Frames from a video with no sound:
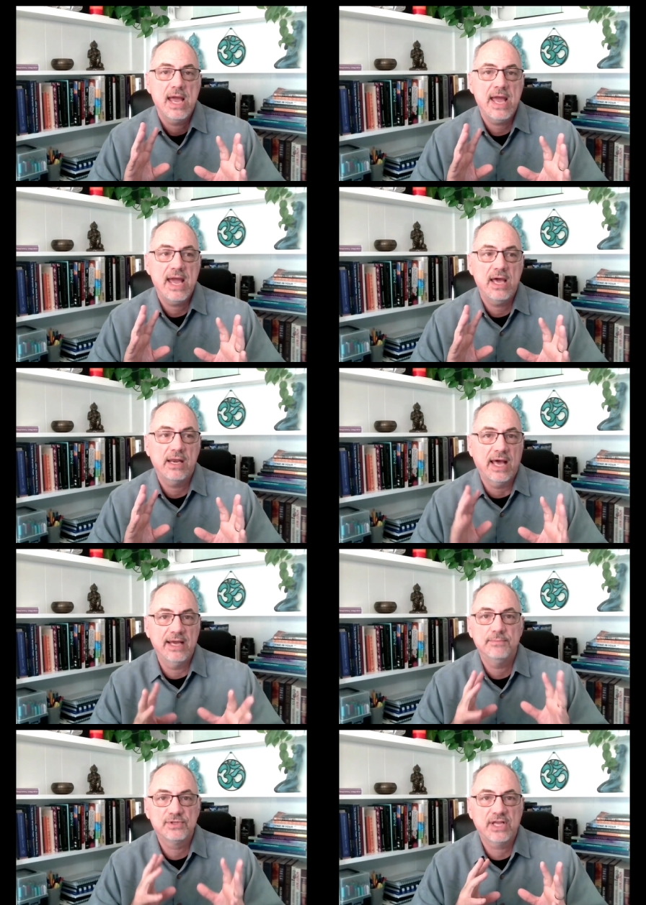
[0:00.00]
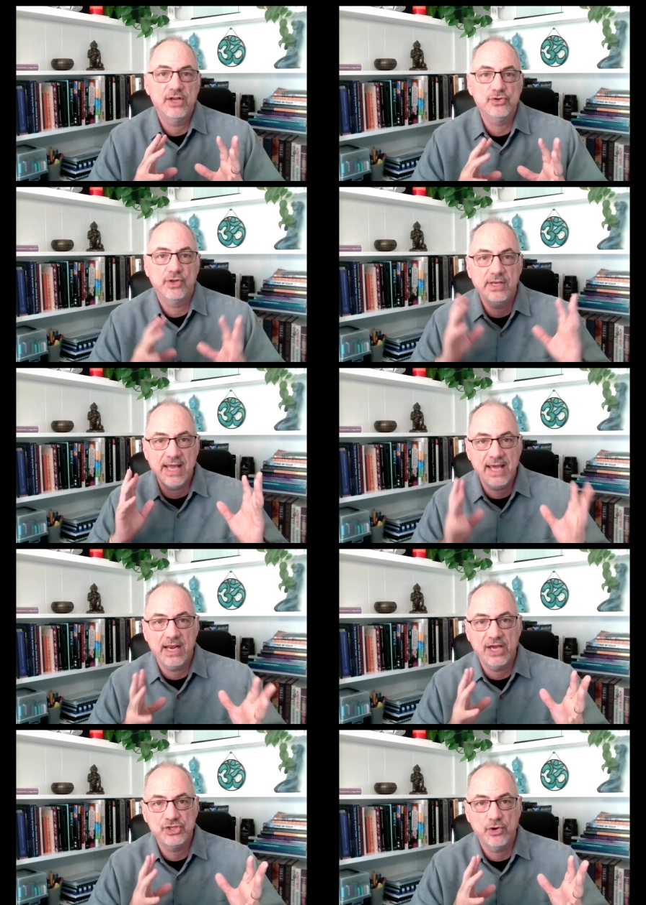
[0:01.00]
and I scheduled it
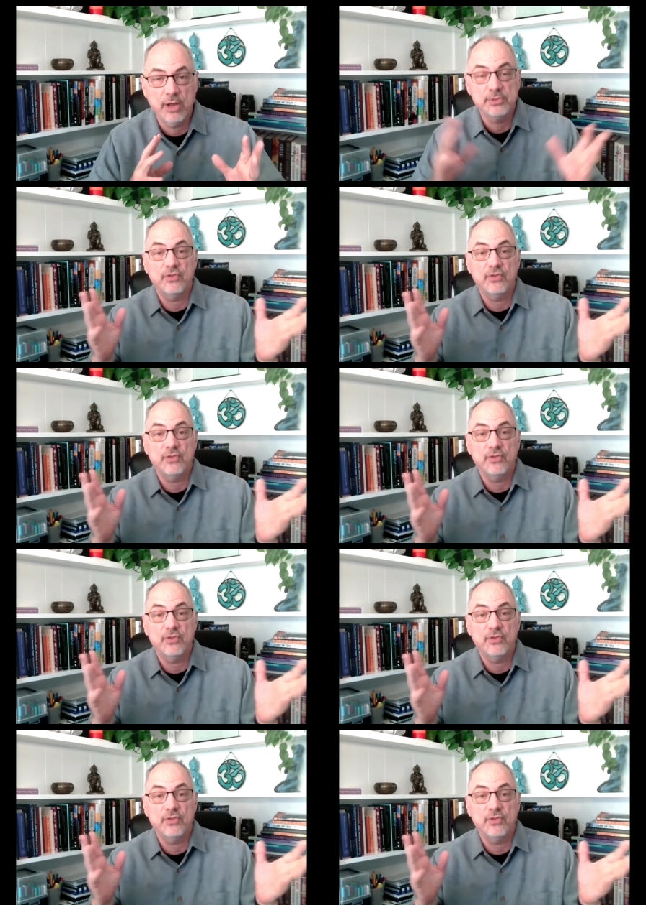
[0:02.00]
and I showed up.